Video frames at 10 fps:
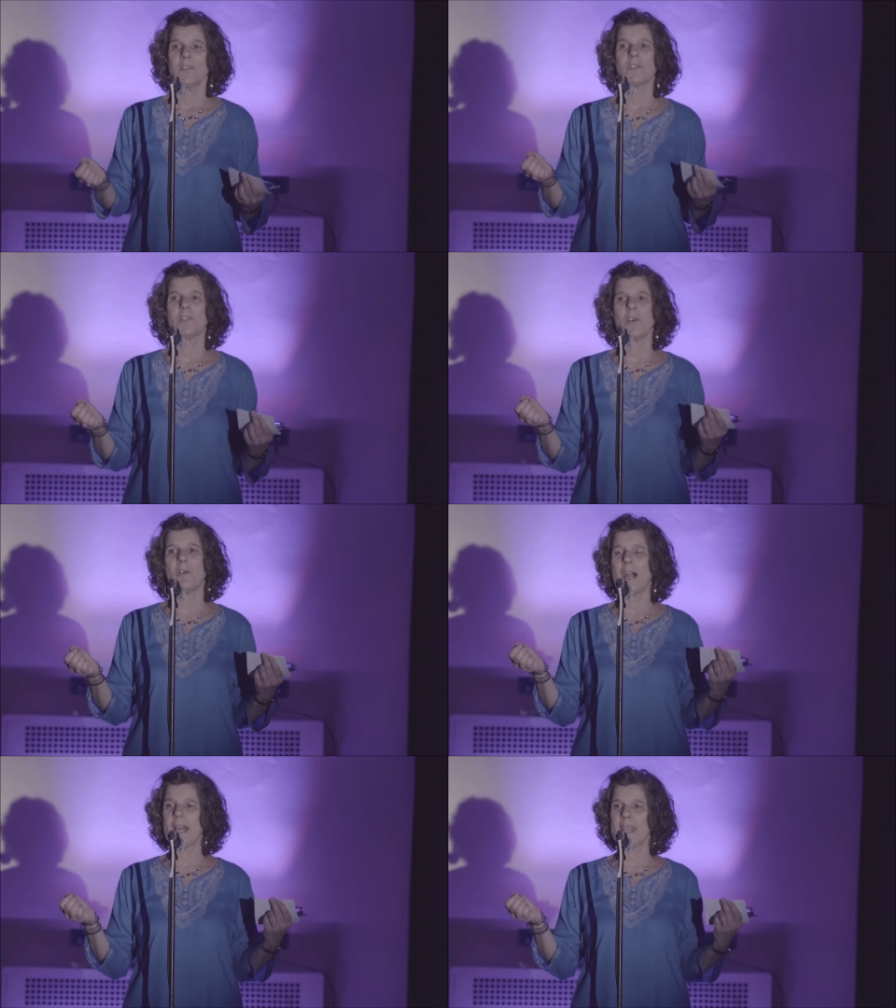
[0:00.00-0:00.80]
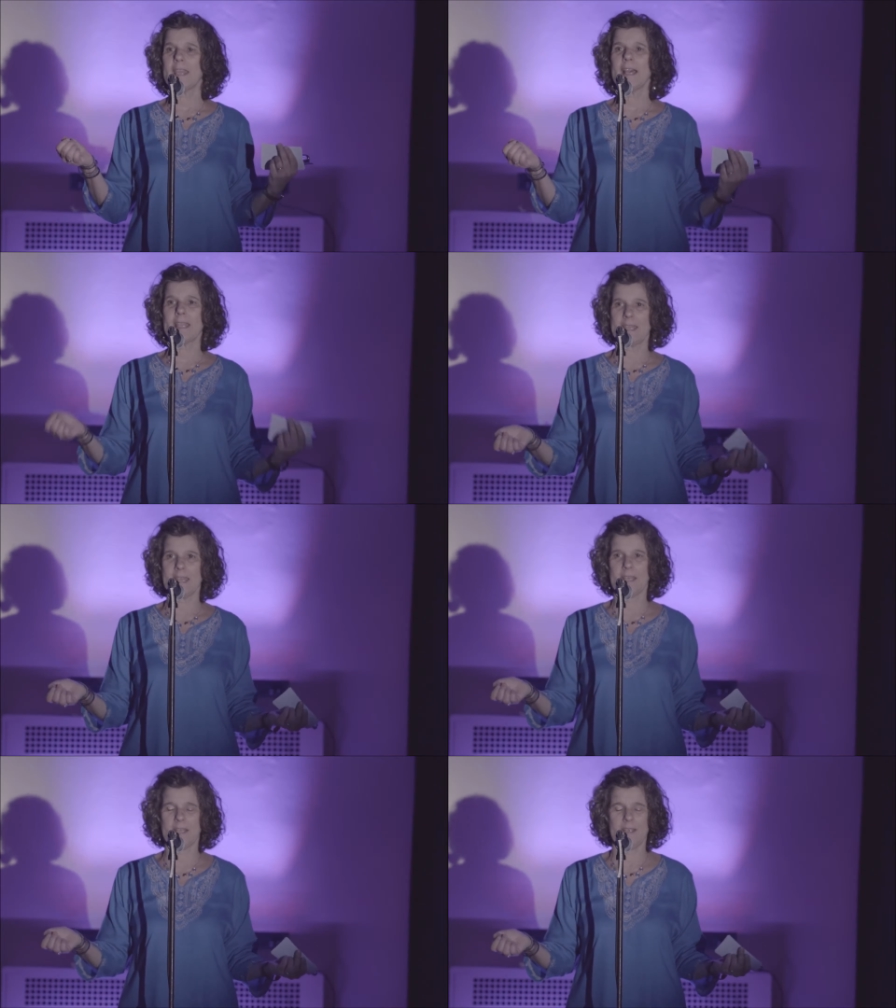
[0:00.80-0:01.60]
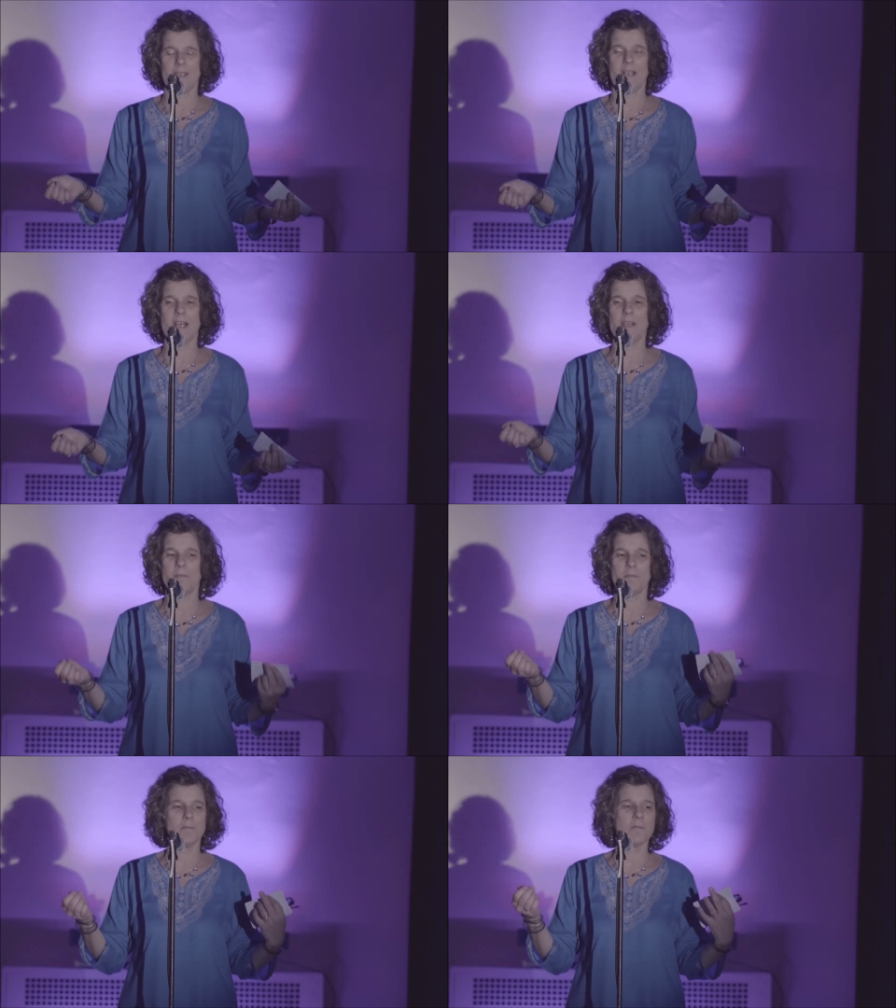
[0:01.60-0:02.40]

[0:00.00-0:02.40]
So I get it. I'm,